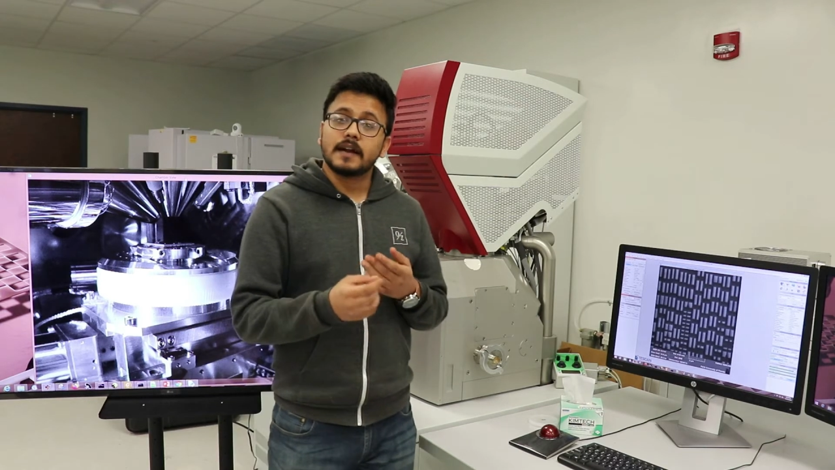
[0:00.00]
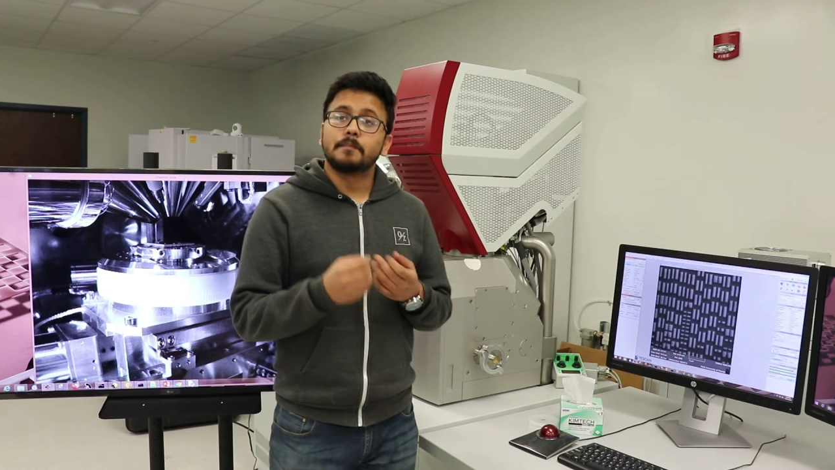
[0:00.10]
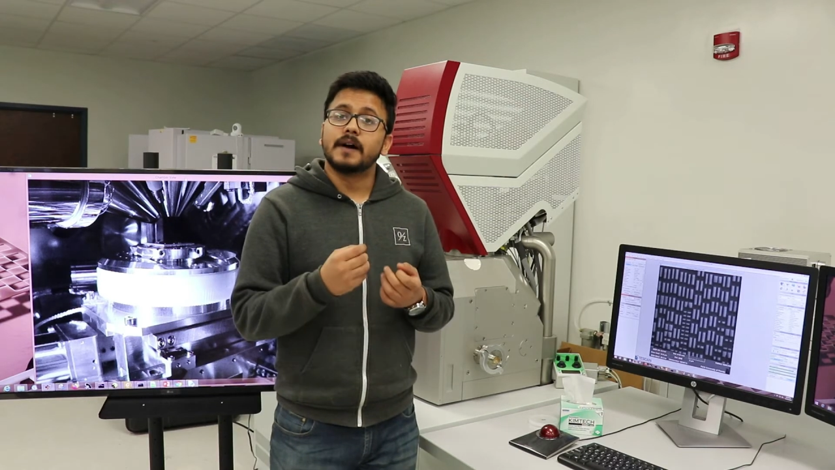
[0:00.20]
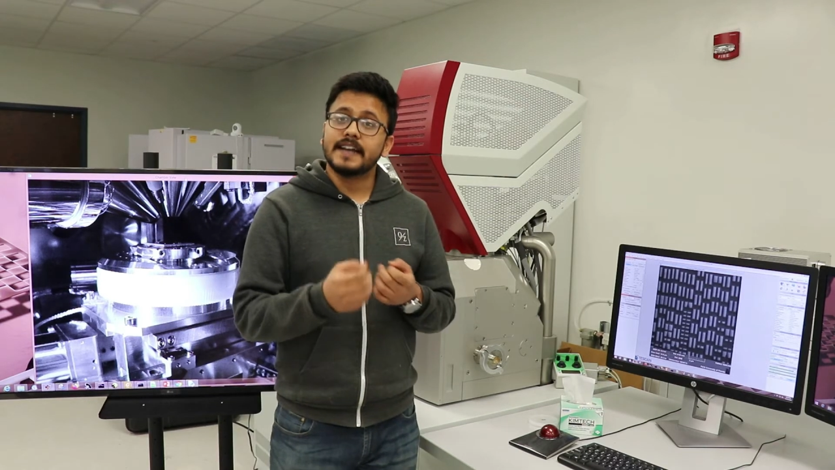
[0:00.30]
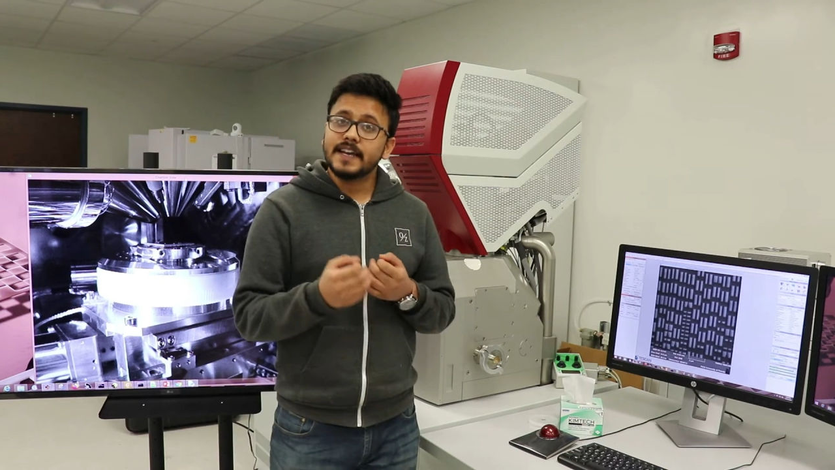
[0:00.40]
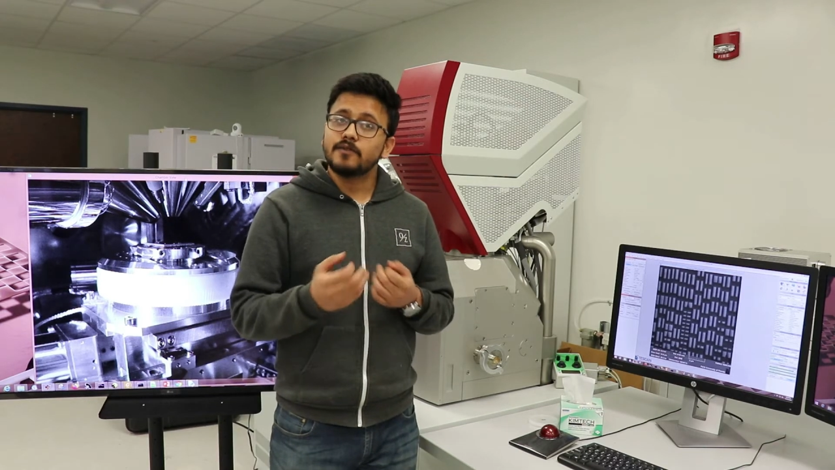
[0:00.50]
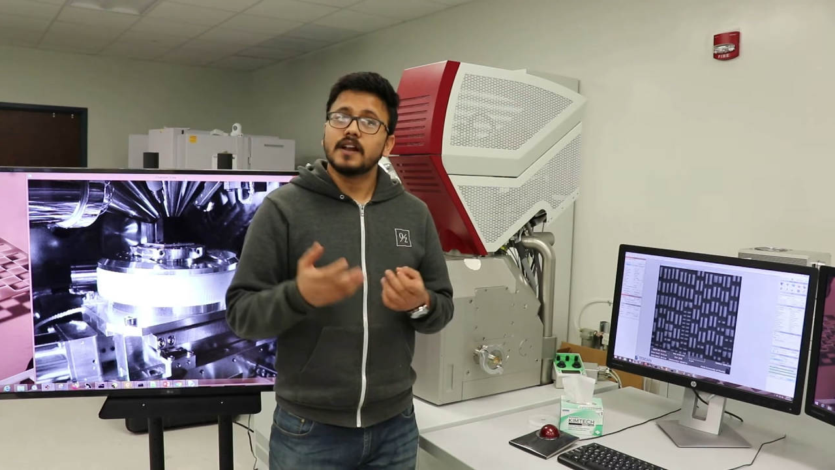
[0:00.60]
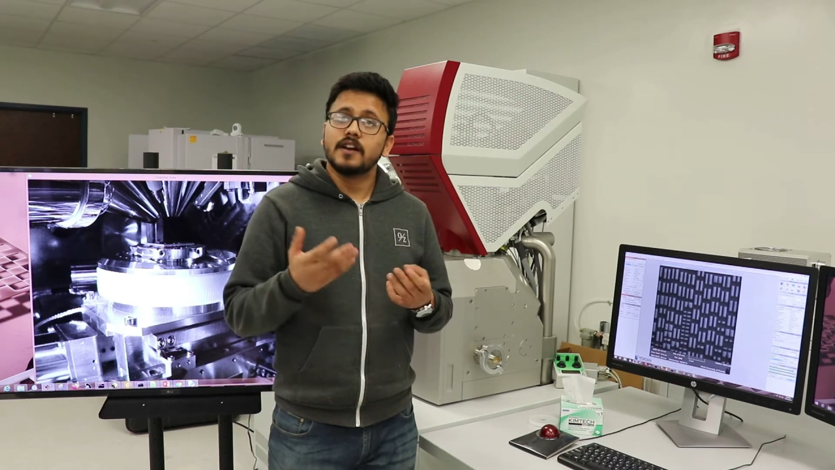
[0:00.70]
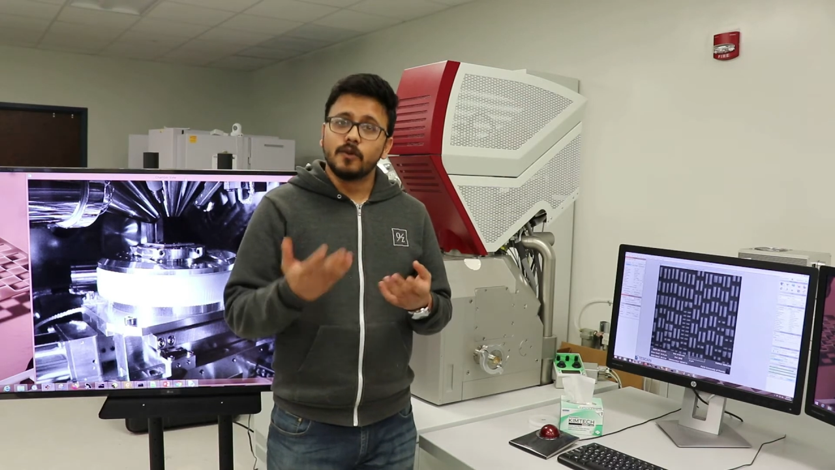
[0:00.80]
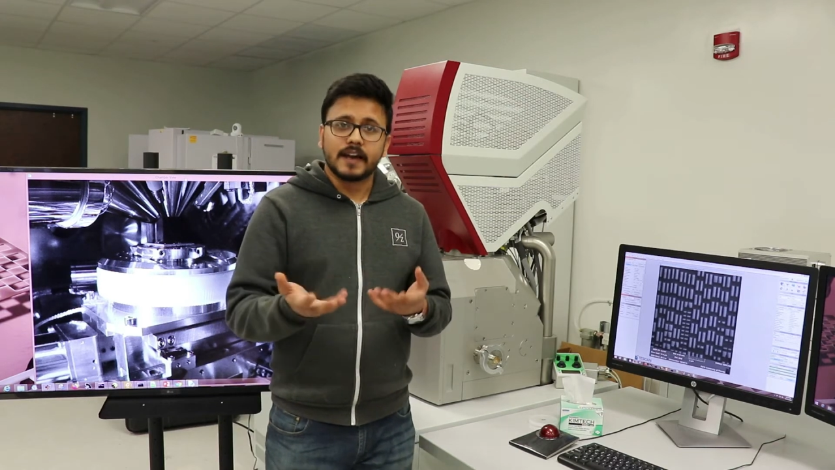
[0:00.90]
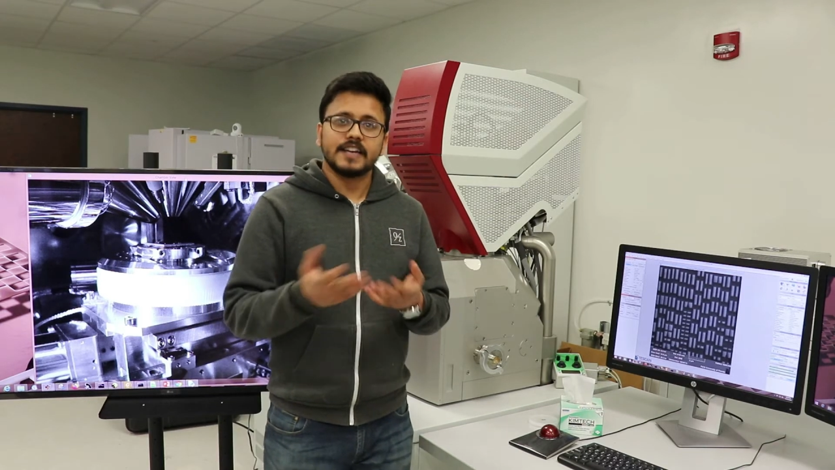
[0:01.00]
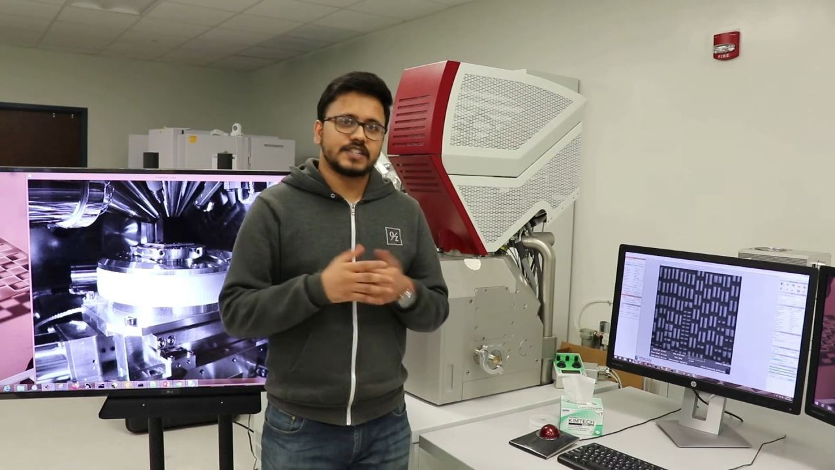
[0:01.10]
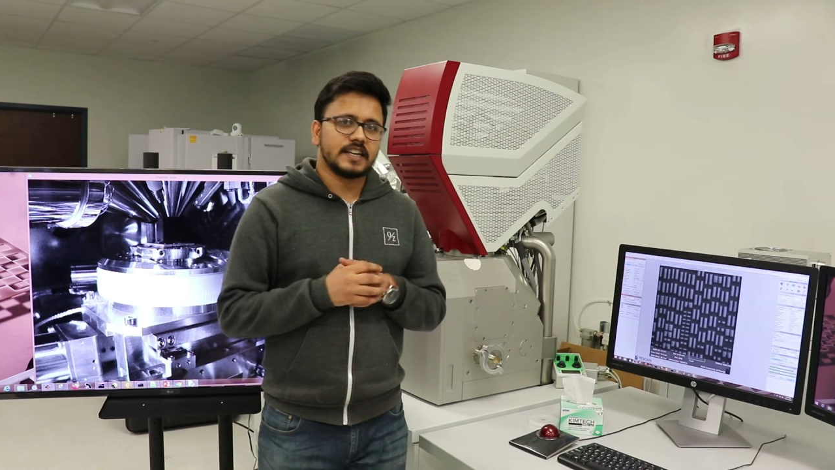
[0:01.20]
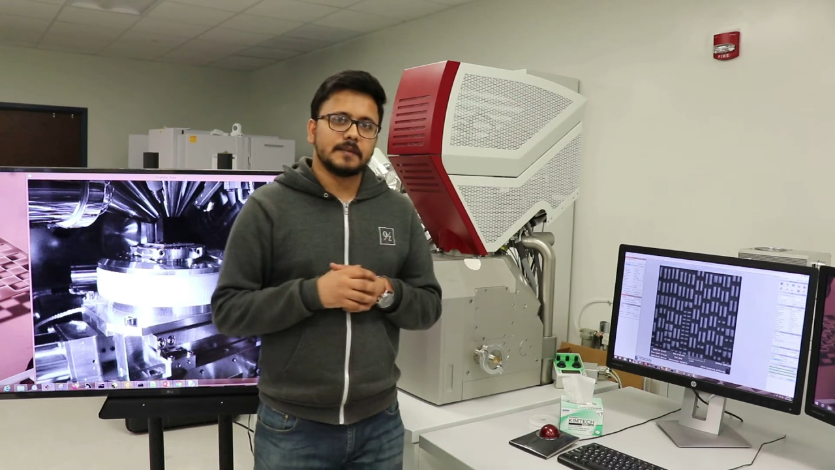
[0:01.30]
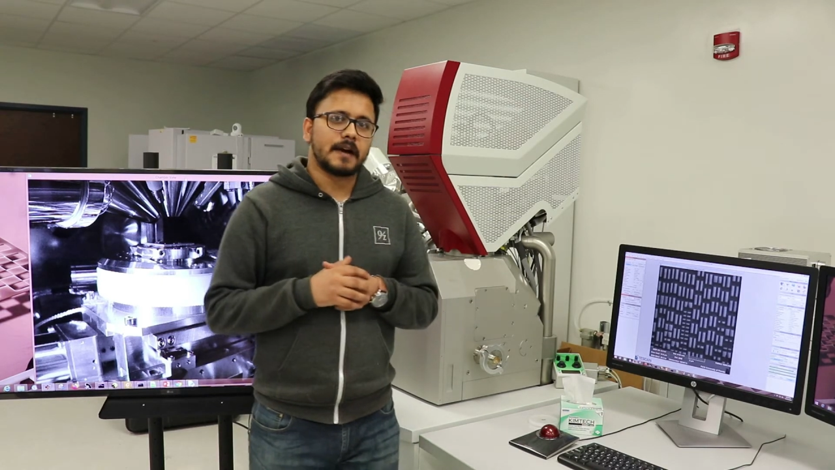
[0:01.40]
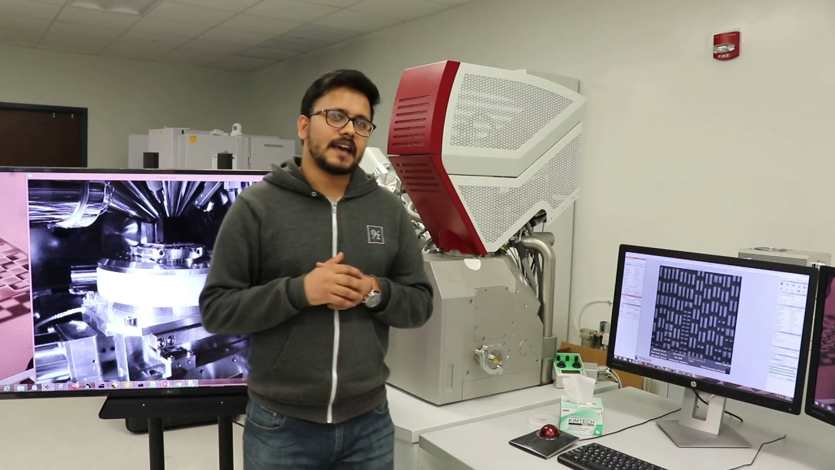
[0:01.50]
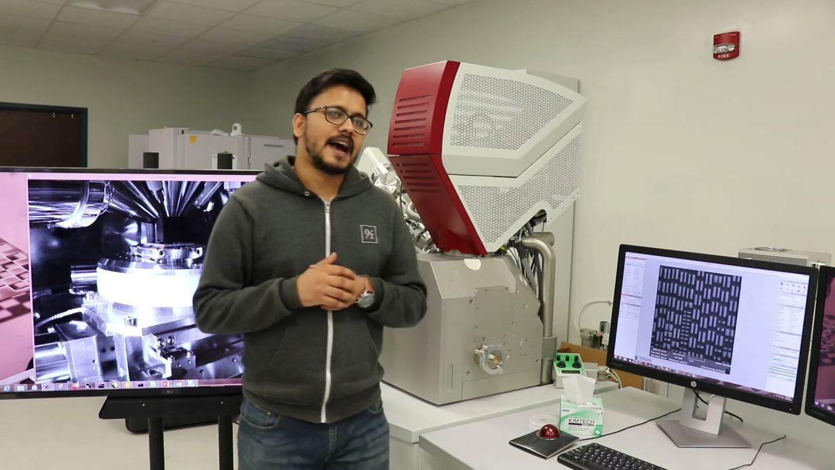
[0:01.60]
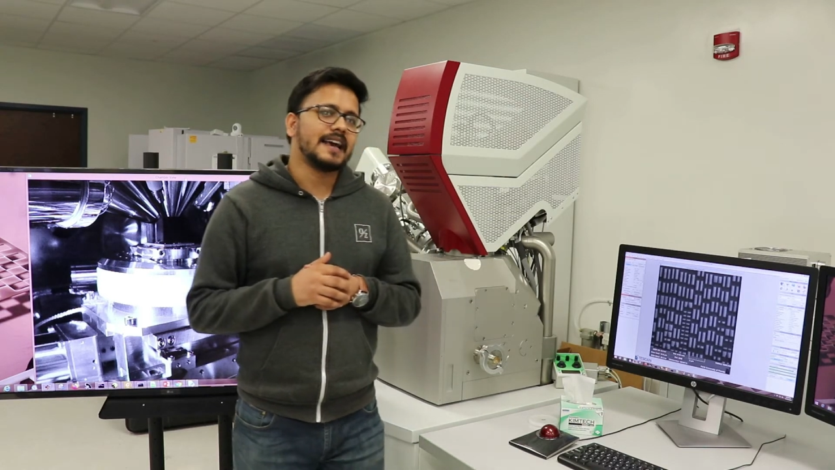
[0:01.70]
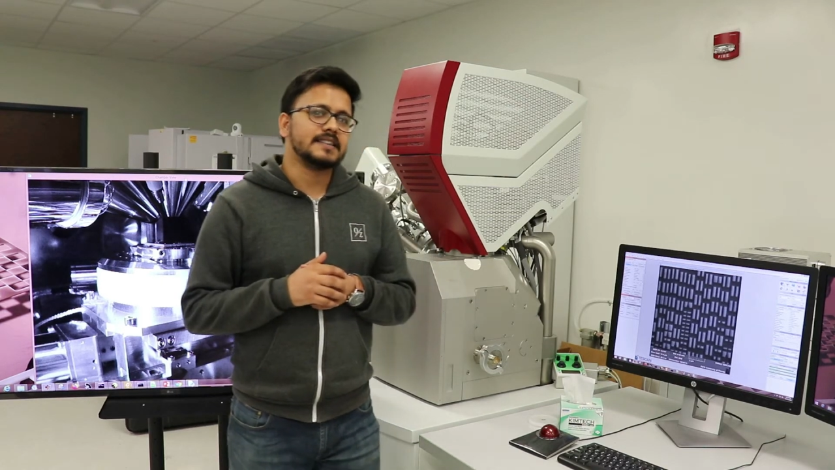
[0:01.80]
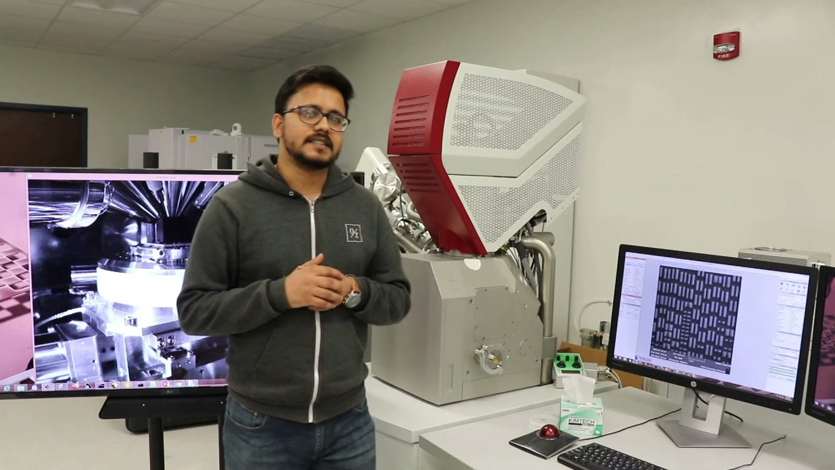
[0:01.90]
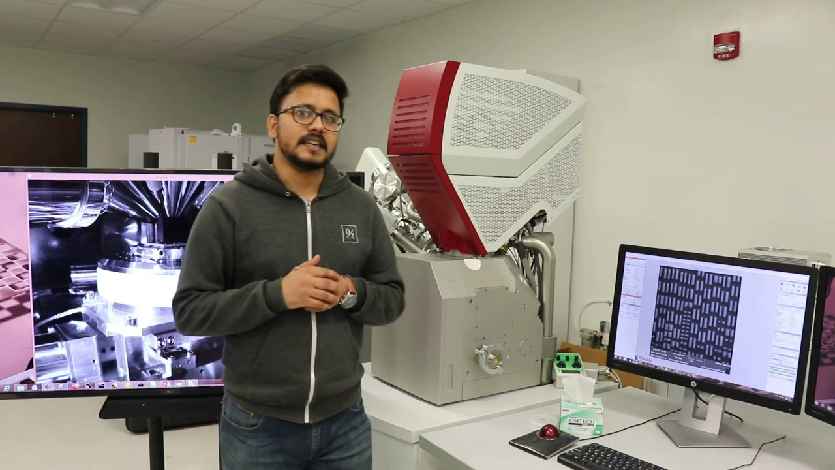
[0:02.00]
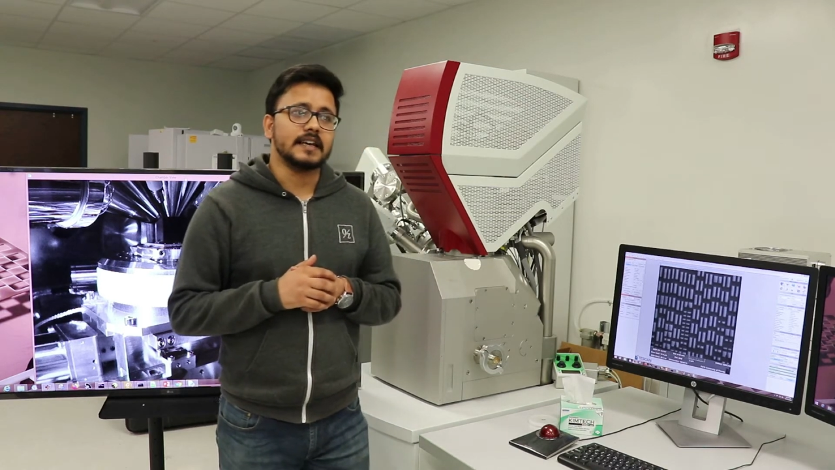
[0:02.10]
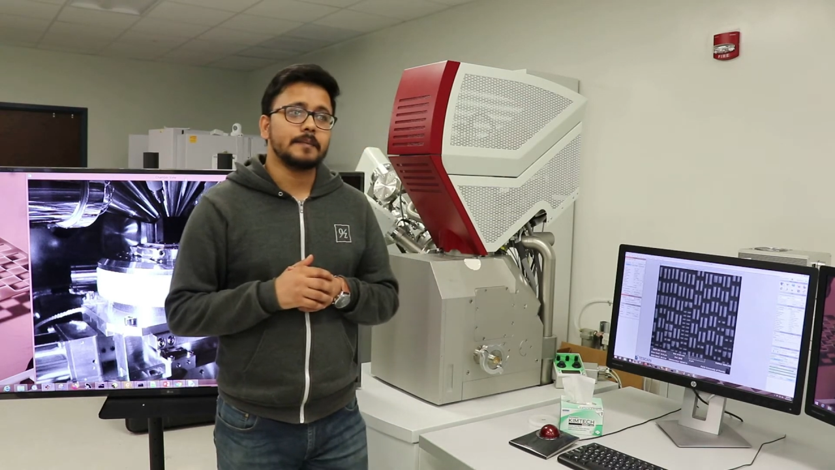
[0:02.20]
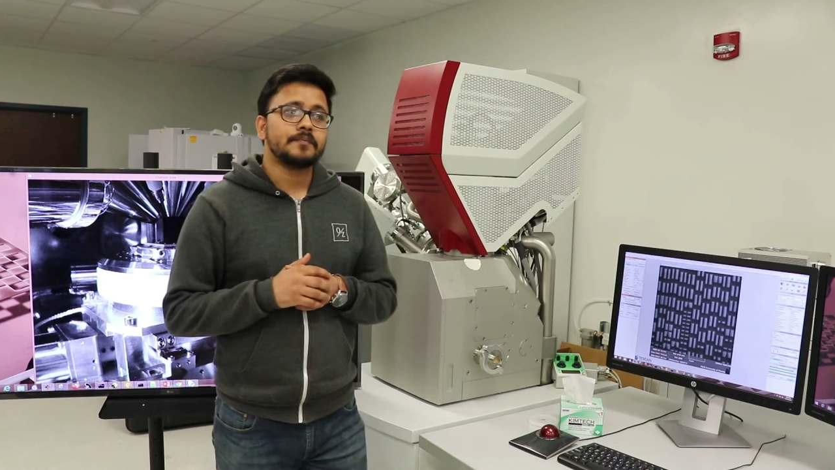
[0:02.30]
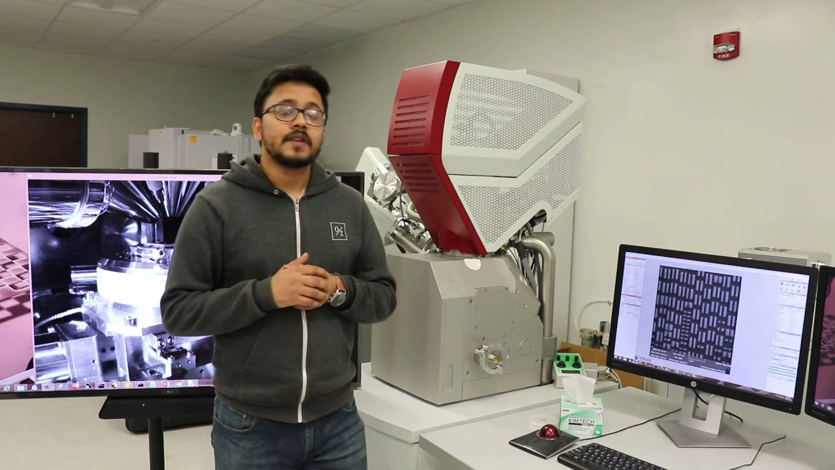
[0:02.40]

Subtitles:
particular location in my IC